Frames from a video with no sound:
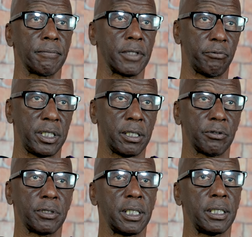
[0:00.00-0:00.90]
And we gonna
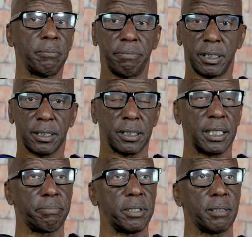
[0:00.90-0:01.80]
see, but
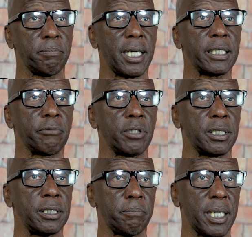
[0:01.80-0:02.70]
step to the mic and
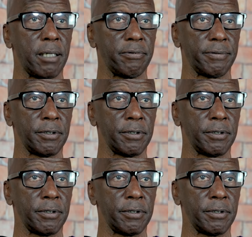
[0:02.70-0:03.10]
run your mouth.